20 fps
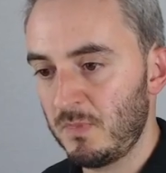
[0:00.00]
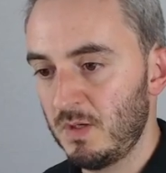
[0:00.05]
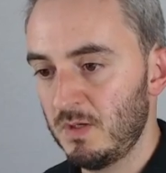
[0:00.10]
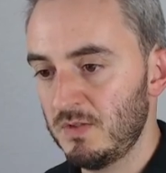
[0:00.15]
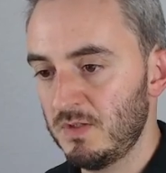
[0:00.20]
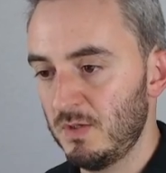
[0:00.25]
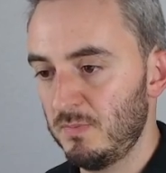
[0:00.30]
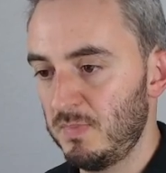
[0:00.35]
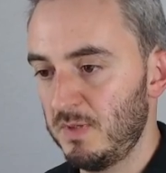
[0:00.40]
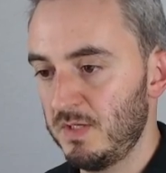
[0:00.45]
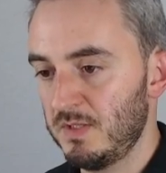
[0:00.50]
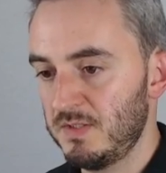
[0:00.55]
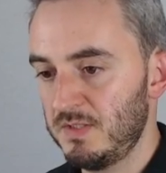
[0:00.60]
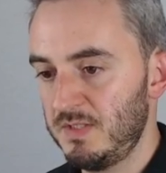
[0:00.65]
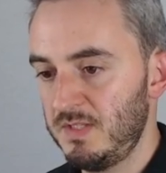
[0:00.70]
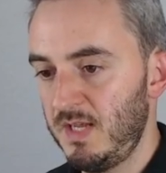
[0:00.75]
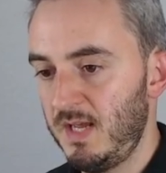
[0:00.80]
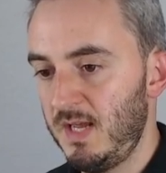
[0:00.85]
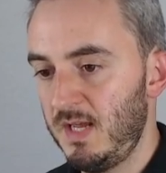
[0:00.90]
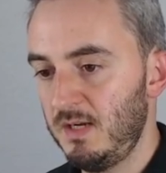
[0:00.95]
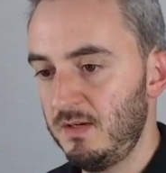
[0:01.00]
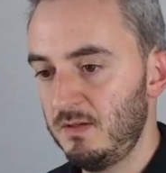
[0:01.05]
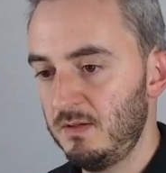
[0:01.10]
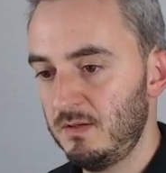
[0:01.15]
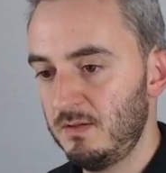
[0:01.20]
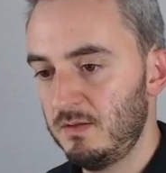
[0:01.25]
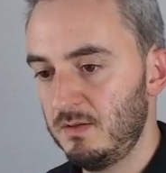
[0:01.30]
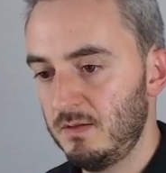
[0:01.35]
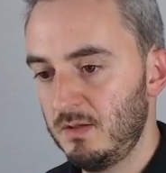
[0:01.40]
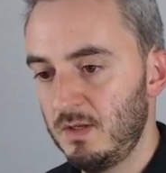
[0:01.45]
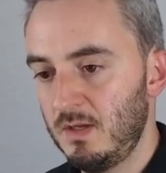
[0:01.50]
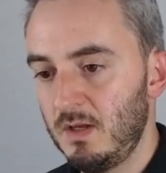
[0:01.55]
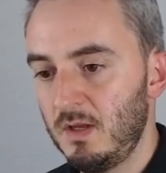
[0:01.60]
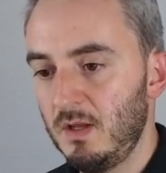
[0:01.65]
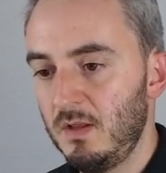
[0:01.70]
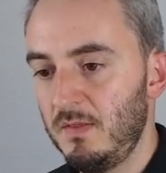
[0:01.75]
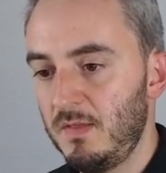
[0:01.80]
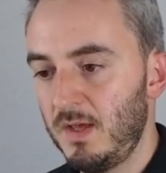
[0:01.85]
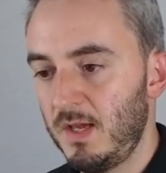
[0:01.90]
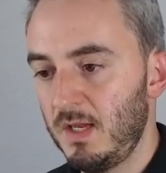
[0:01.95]
So plus 10,
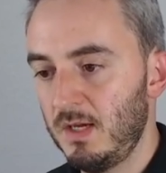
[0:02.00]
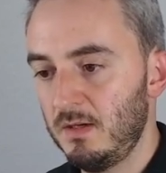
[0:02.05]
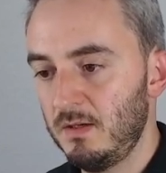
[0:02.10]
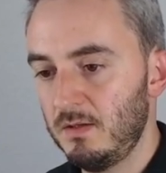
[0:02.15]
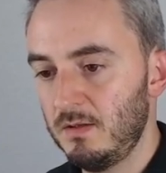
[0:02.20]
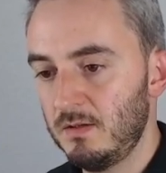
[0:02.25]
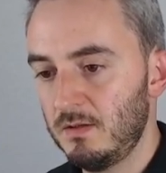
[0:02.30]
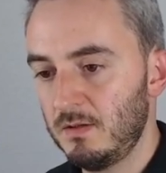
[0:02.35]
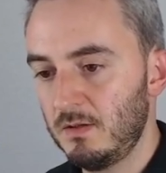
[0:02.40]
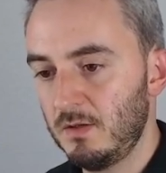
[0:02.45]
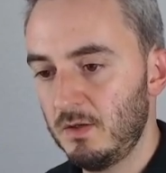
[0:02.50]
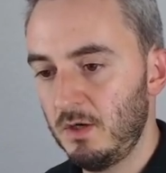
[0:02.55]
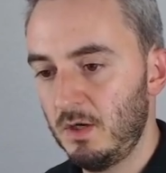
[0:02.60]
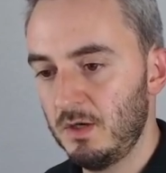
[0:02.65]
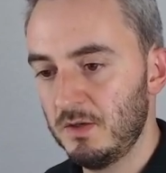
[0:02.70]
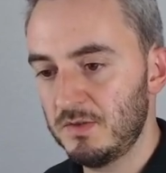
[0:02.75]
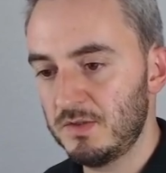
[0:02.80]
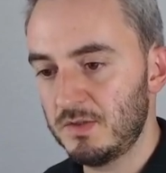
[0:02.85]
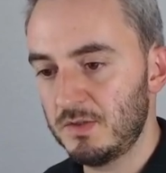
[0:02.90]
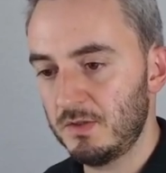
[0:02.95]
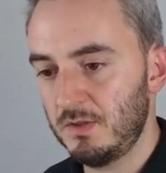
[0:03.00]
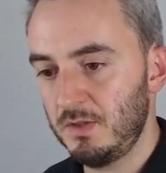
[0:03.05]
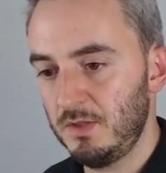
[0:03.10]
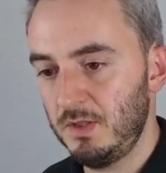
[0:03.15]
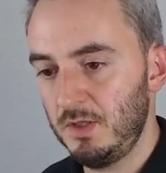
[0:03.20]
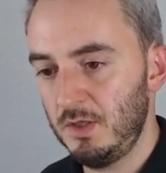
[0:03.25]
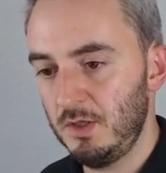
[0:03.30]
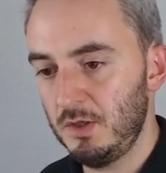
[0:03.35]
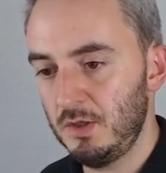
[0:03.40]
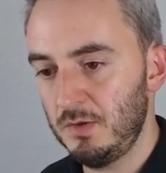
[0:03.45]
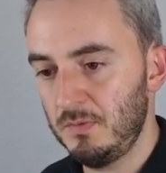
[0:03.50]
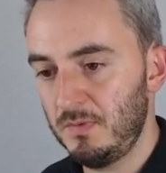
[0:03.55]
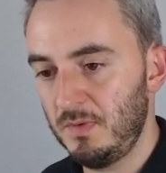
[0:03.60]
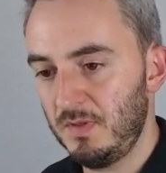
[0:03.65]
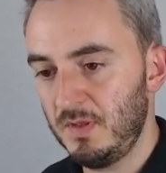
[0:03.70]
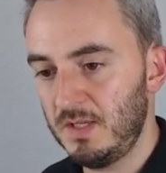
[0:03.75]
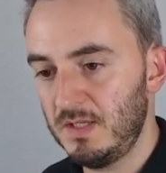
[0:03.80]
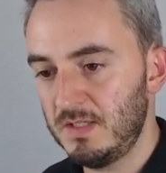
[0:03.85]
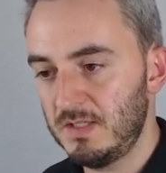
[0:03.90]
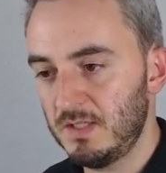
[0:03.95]
then cos cubed
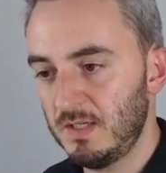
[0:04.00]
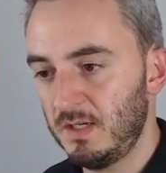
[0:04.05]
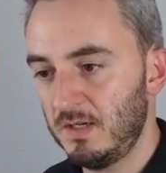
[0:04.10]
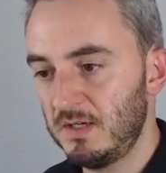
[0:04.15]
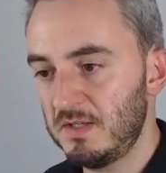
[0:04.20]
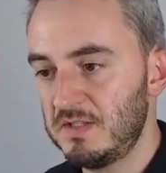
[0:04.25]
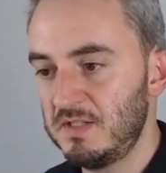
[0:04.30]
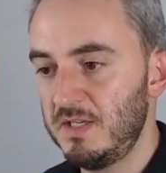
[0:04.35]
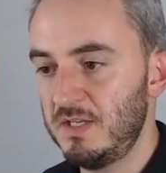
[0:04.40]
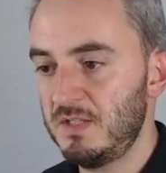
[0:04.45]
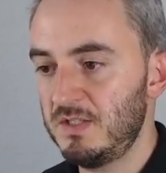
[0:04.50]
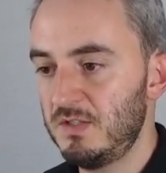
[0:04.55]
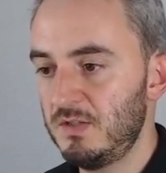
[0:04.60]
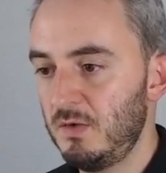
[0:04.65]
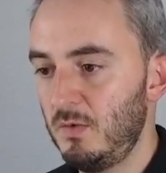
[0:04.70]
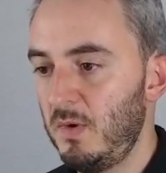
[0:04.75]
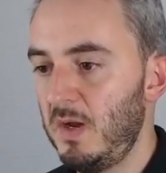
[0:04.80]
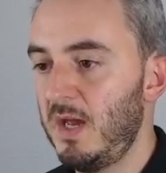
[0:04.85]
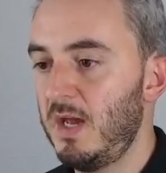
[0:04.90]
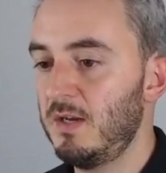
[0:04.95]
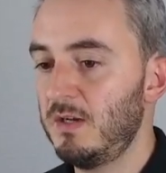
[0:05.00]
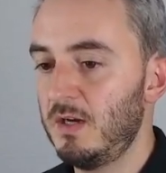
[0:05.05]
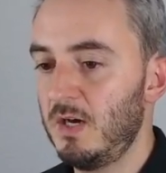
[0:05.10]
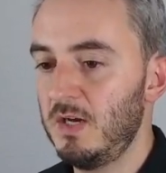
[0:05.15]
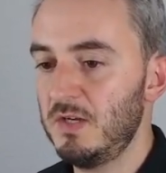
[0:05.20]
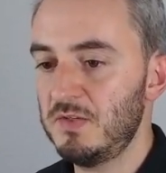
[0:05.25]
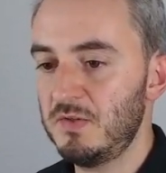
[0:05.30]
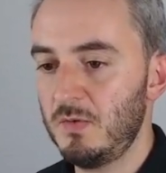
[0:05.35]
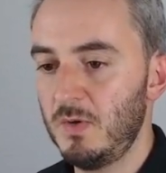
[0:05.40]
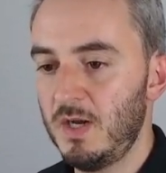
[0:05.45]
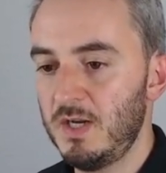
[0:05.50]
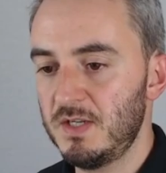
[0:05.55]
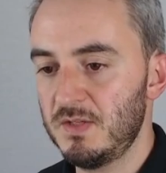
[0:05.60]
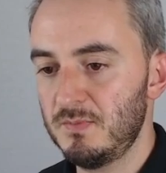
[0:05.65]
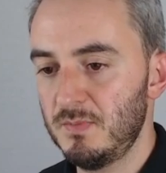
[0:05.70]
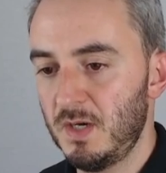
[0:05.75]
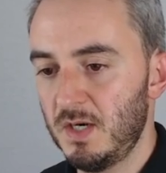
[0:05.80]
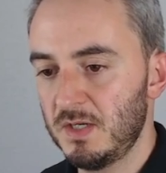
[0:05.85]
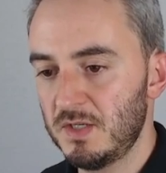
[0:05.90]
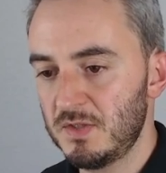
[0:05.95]
theta. And it's this squared. I squared is
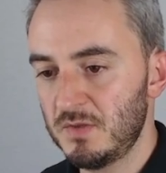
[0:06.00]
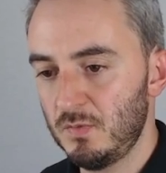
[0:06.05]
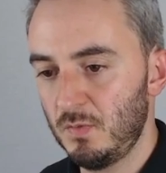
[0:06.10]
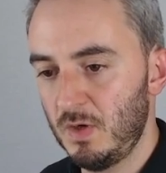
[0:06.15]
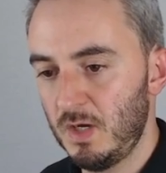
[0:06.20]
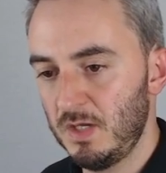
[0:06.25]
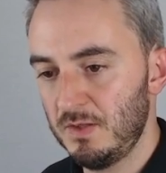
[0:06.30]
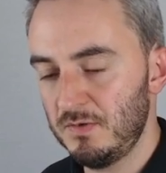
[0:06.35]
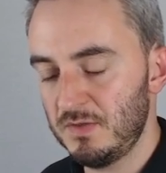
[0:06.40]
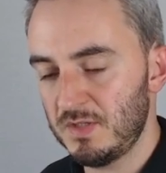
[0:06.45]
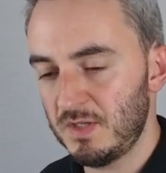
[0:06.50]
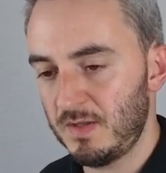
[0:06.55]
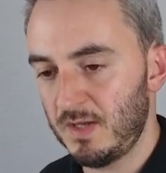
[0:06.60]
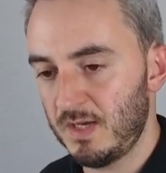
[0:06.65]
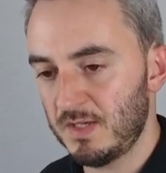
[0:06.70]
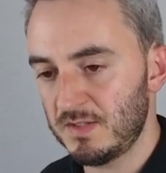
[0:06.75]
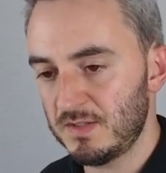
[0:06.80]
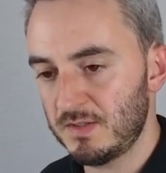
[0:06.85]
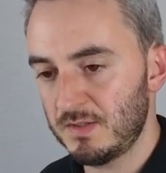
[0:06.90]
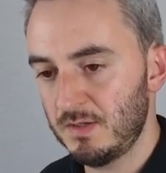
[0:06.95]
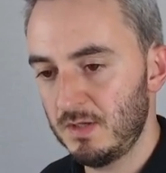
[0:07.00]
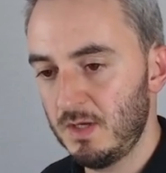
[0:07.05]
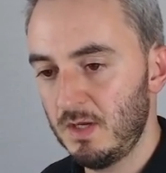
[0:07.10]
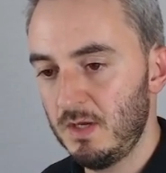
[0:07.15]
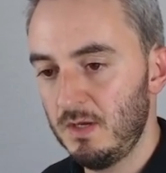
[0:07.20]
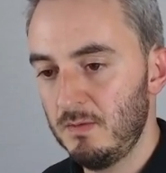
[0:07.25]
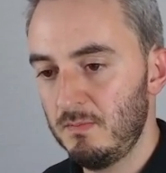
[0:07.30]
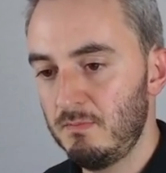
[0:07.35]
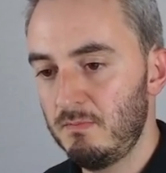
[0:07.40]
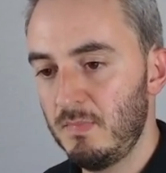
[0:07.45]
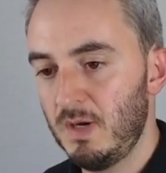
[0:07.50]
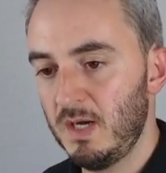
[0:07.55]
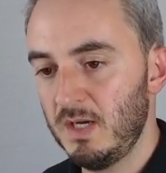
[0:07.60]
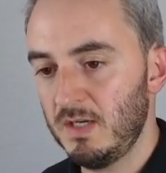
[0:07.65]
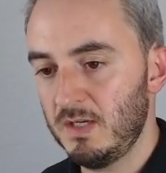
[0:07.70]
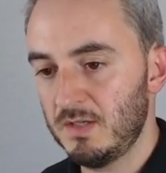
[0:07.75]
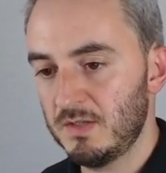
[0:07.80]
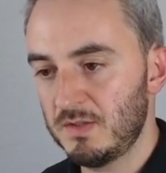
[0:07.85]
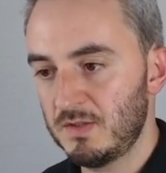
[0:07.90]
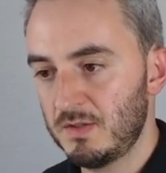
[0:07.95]
minus 1, so that's
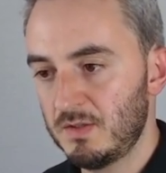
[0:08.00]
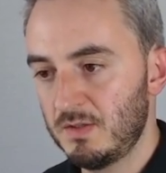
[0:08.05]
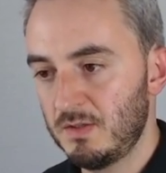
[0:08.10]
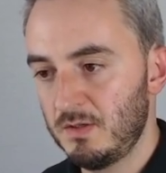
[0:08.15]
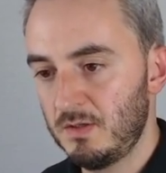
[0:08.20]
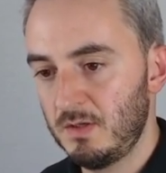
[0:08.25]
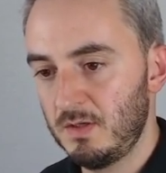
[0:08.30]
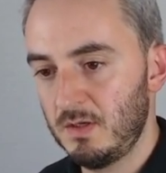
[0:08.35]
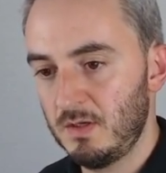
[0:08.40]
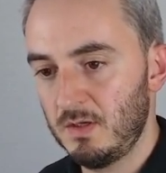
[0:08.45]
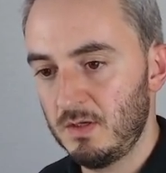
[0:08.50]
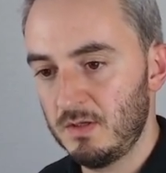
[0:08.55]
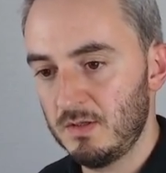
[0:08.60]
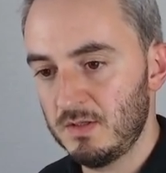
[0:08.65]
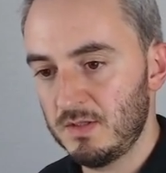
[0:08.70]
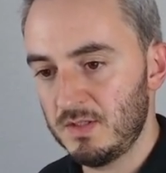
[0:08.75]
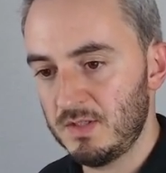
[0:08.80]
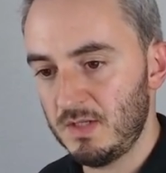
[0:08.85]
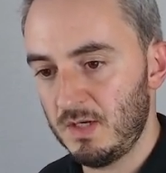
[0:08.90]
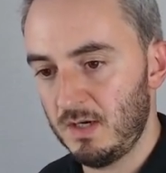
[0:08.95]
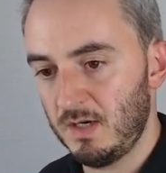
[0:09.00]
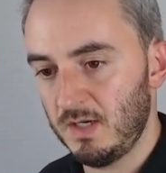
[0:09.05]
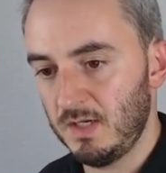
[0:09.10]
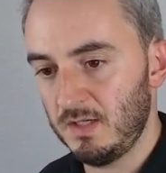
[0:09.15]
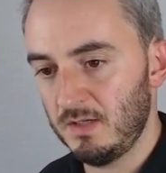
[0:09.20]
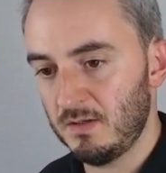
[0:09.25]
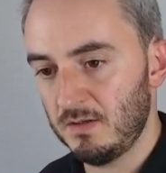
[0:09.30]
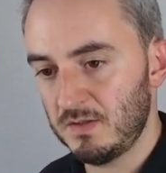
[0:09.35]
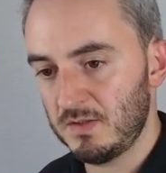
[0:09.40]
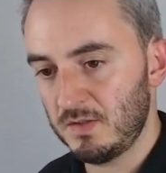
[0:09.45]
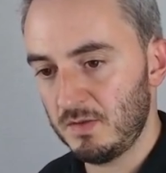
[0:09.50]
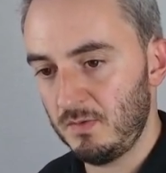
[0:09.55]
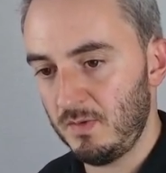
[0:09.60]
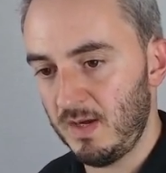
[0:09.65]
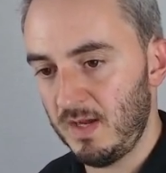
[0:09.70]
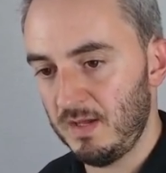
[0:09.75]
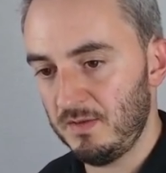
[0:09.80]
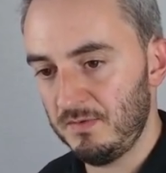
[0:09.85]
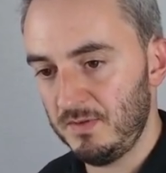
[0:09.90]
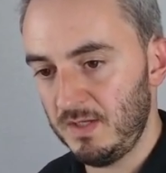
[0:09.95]
minus sine
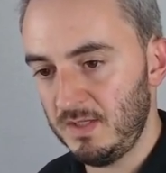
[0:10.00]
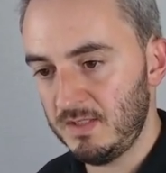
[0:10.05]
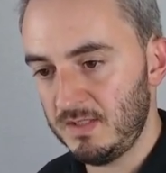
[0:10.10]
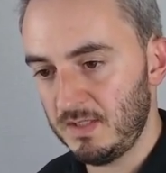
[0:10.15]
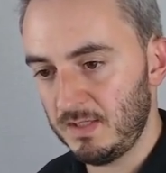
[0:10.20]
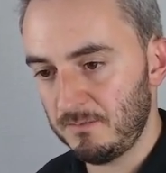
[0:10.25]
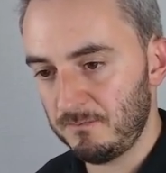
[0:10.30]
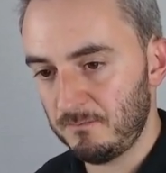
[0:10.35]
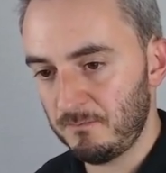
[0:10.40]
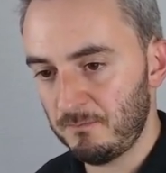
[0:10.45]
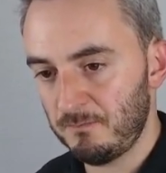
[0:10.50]
squared theta.